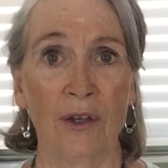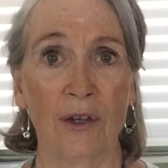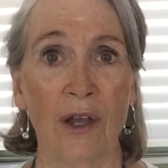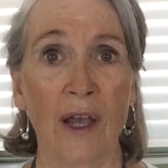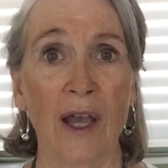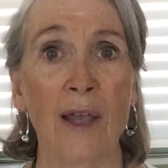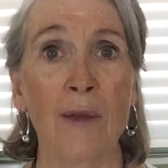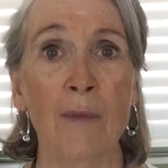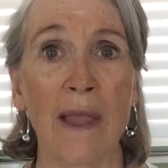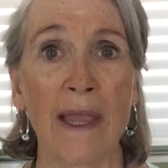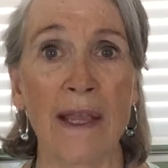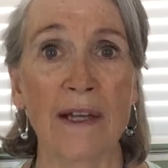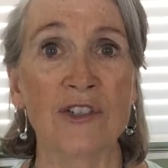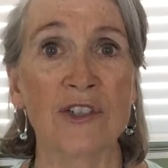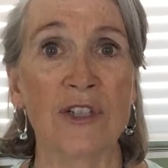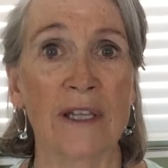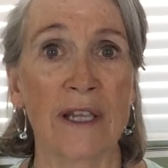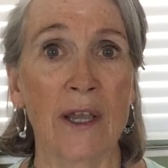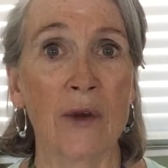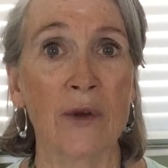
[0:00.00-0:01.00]
I'm
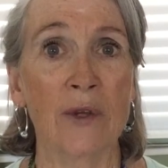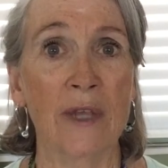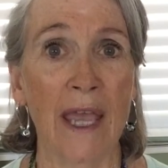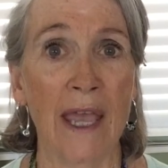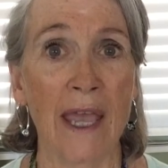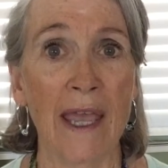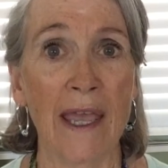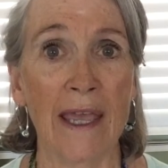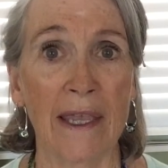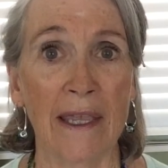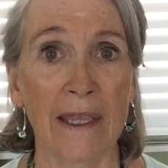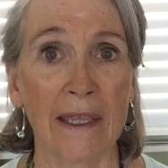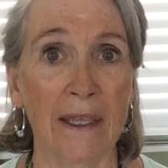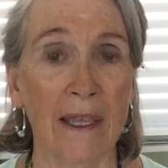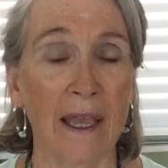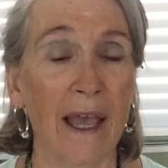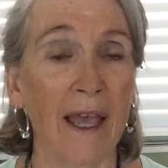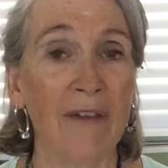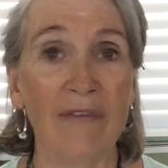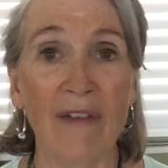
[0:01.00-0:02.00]
actually okay.
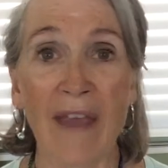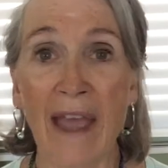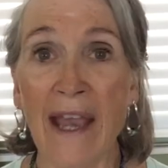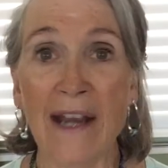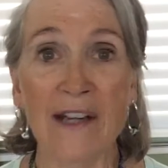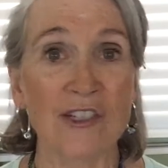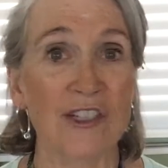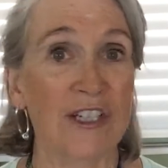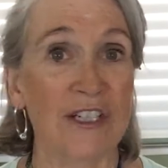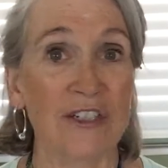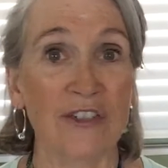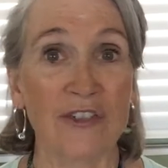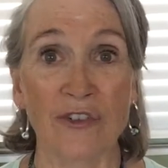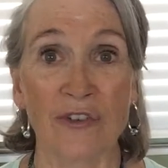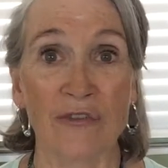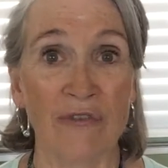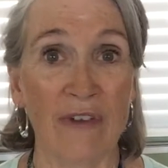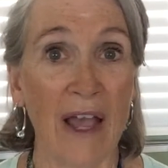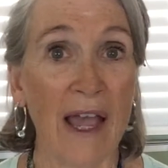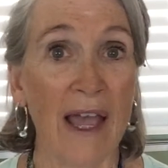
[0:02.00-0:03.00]
I've actually
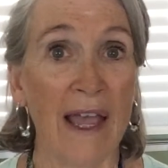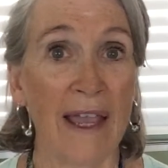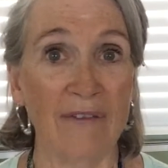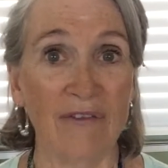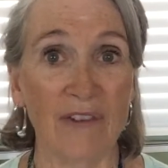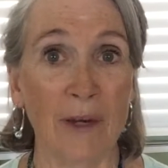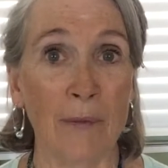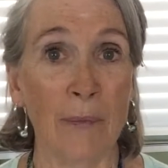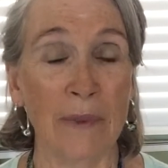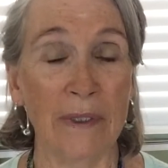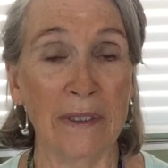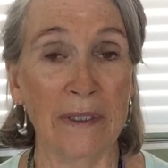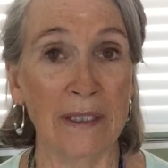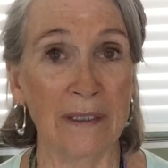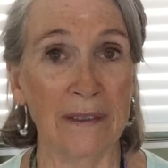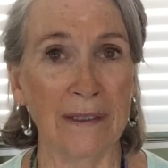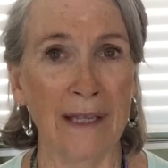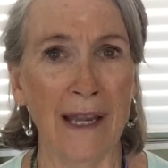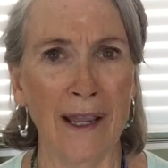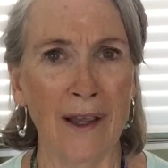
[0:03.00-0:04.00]
survived up
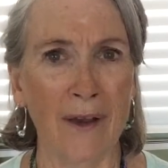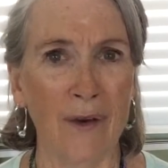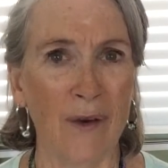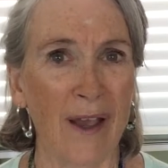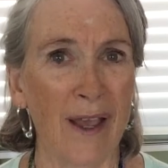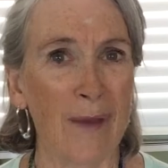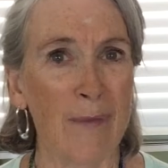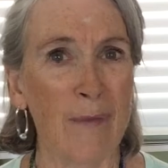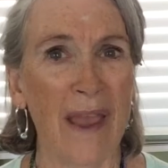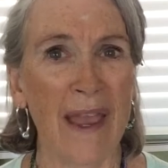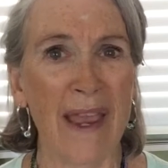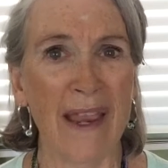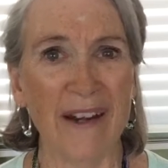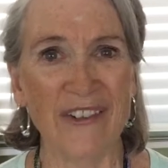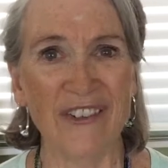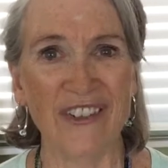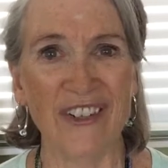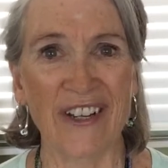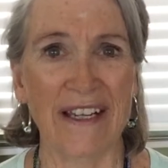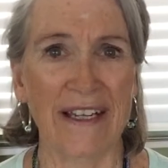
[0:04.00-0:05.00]
until now. I'm
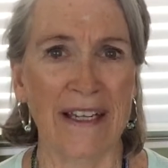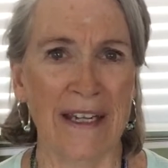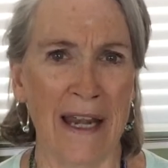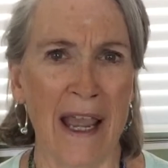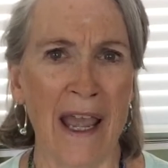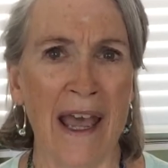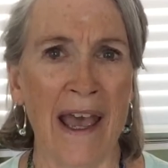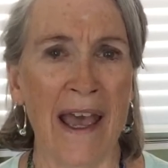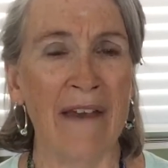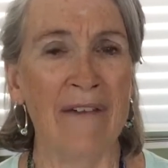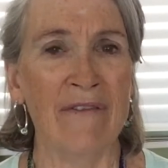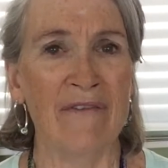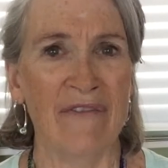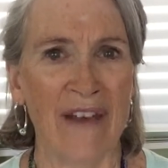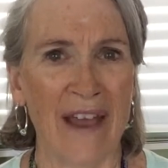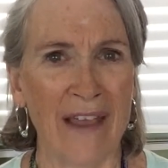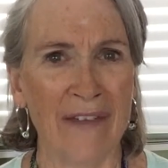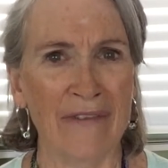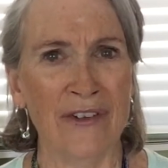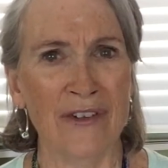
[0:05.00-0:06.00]
actually not
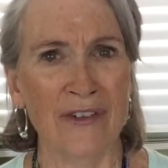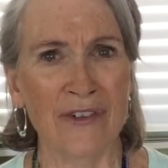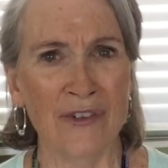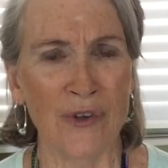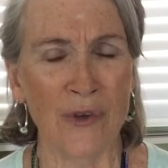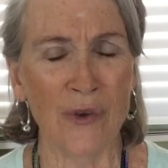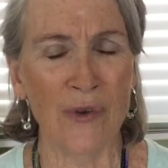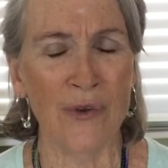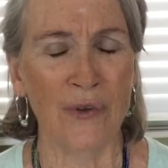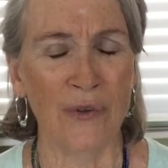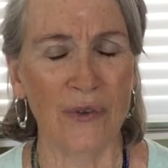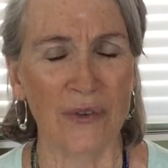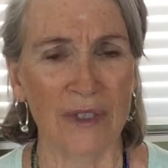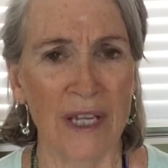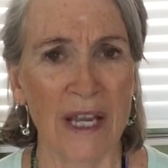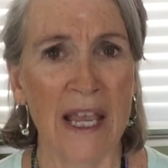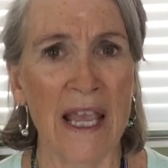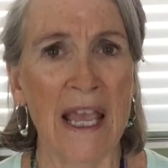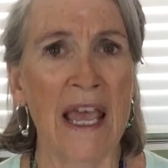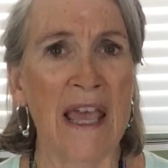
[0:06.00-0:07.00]
5 years old.
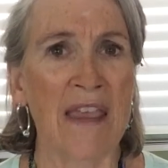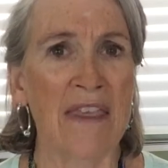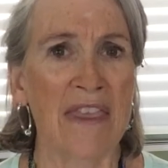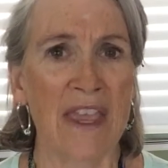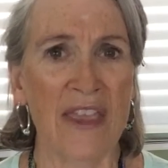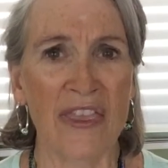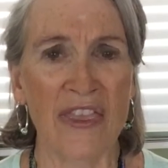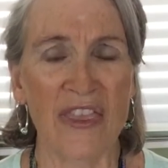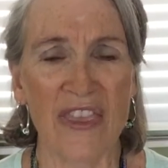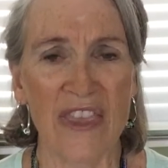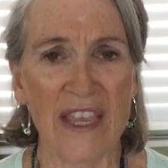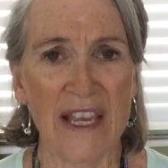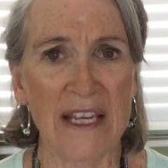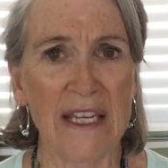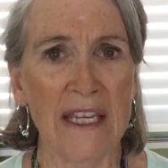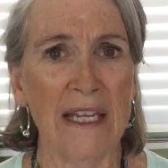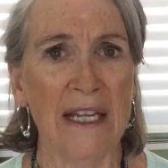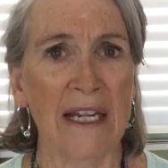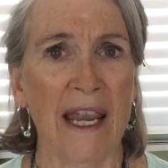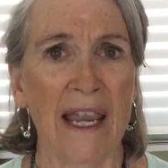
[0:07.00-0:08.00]
The
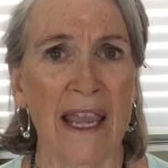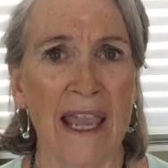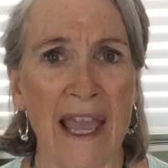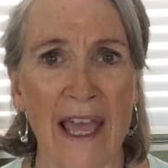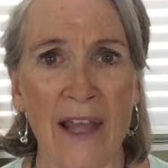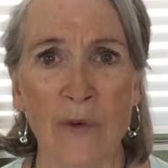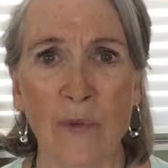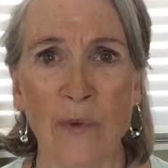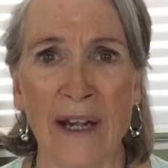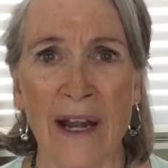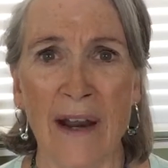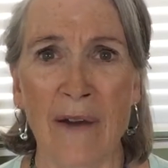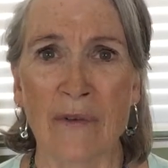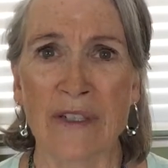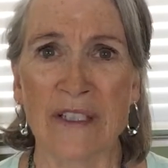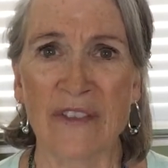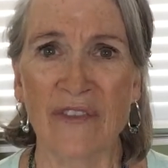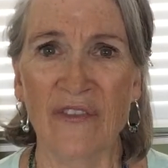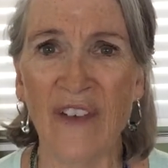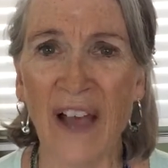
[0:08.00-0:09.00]
thinking I had when I
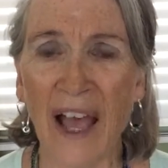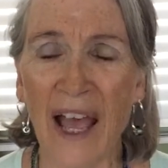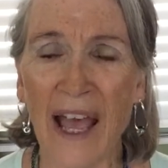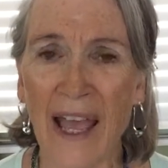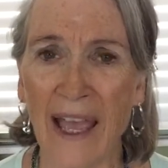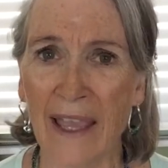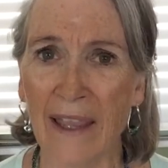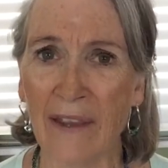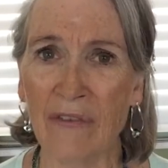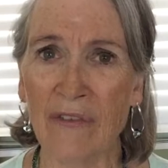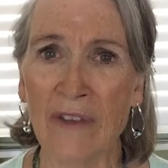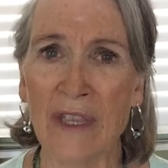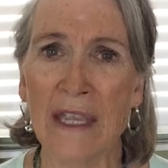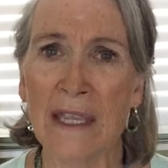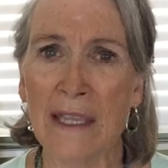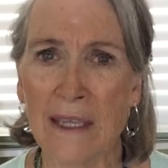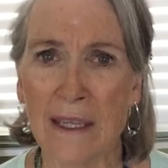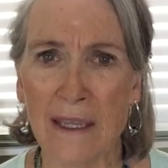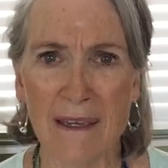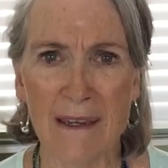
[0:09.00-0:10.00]
was 5
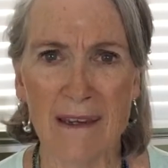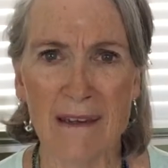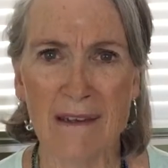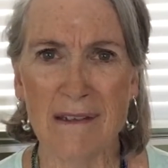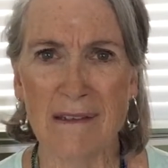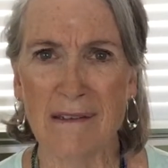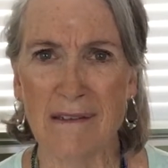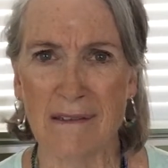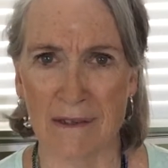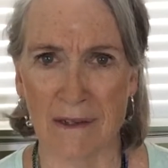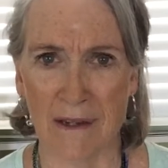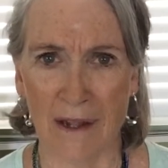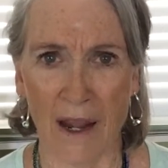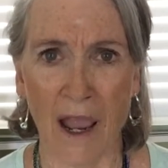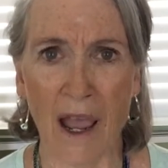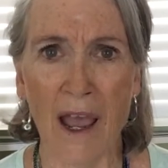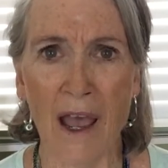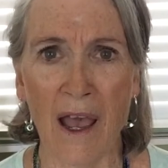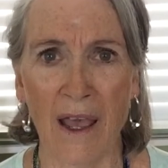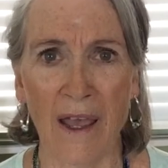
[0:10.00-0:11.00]
is
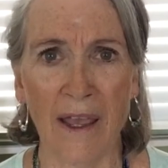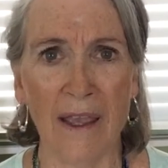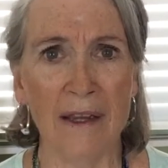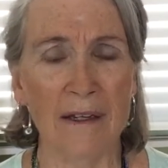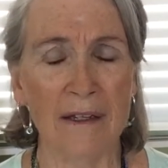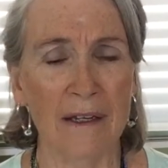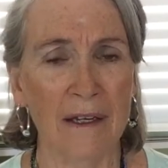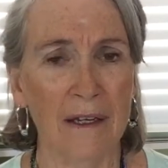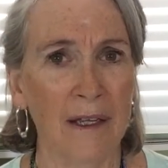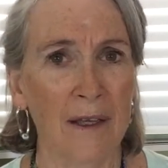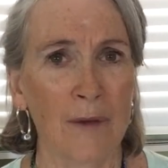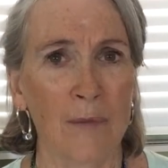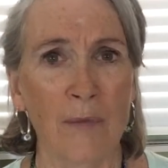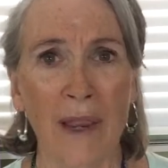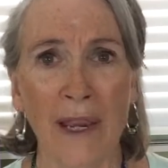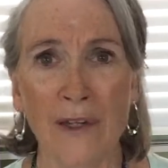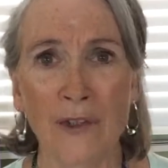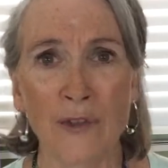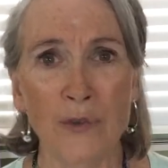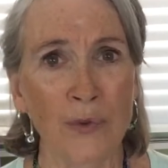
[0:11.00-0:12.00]
not
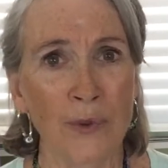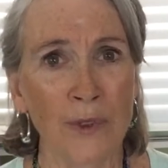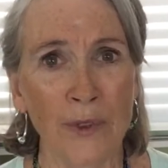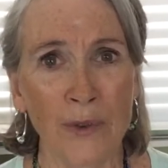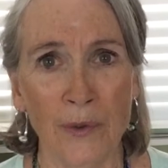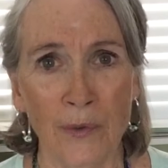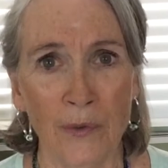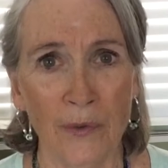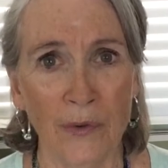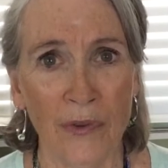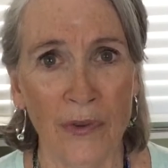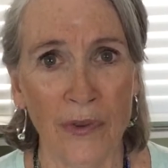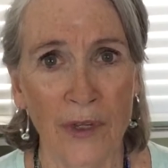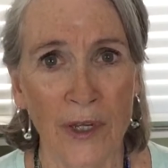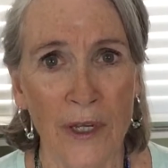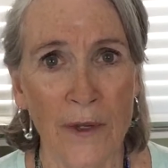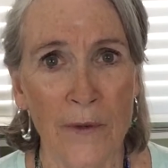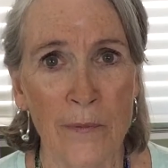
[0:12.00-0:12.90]
my truth.